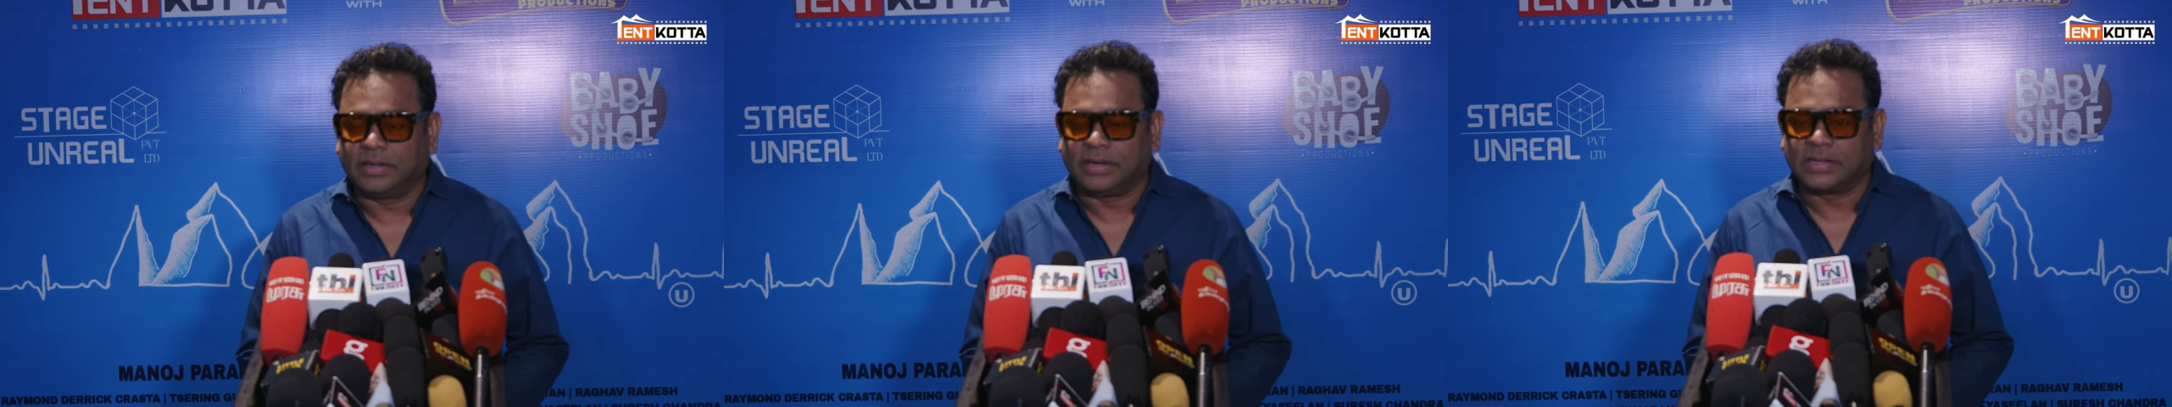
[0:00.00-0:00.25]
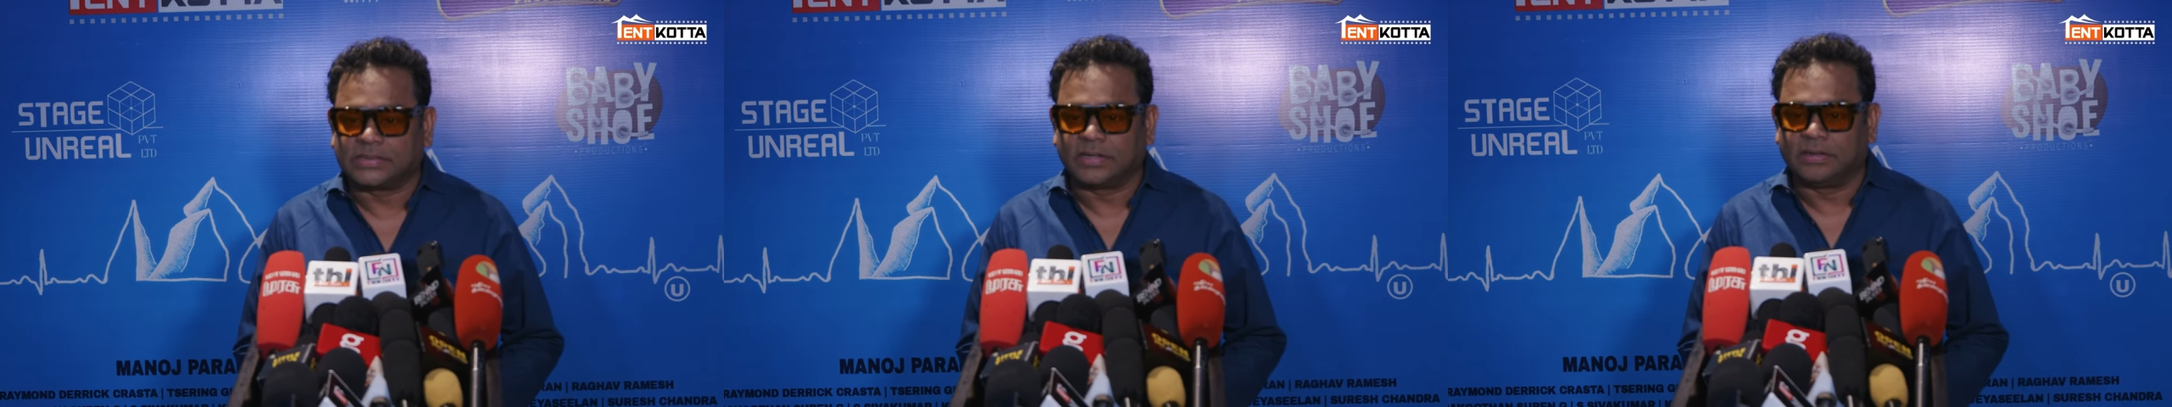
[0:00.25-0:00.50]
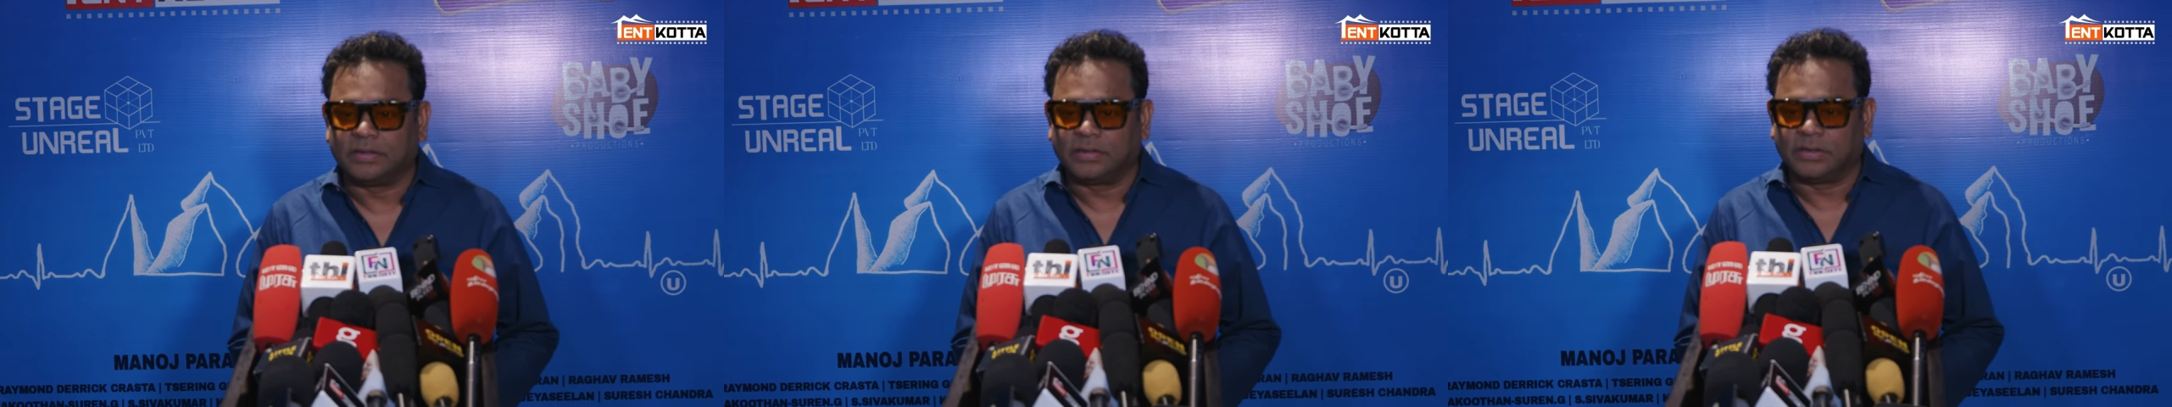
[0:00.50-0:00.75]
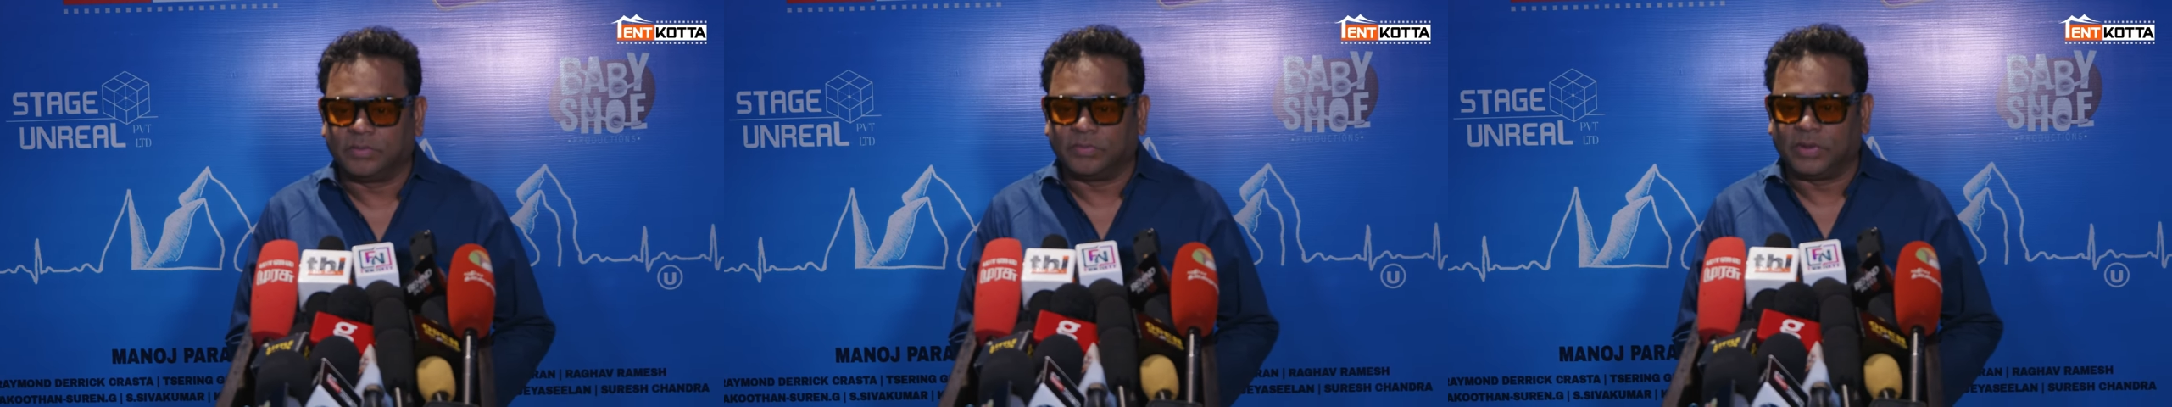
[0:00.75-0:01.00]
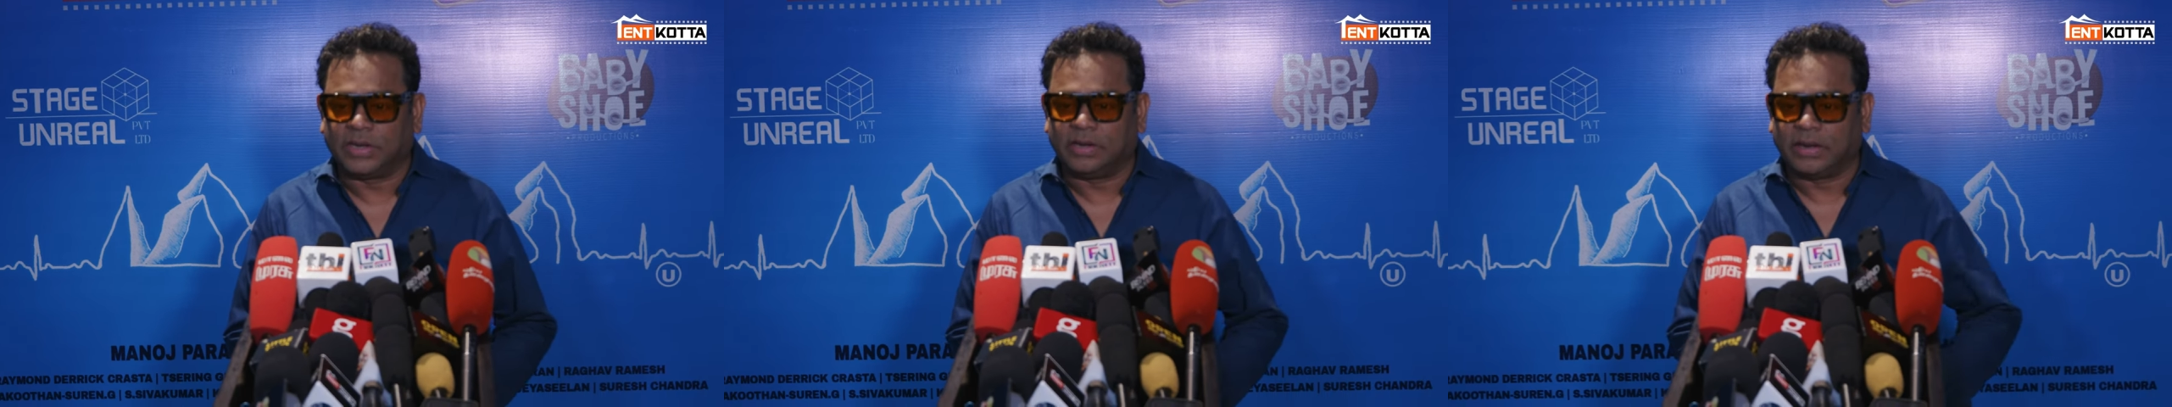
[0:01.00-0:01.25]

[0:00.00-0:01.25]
It has a very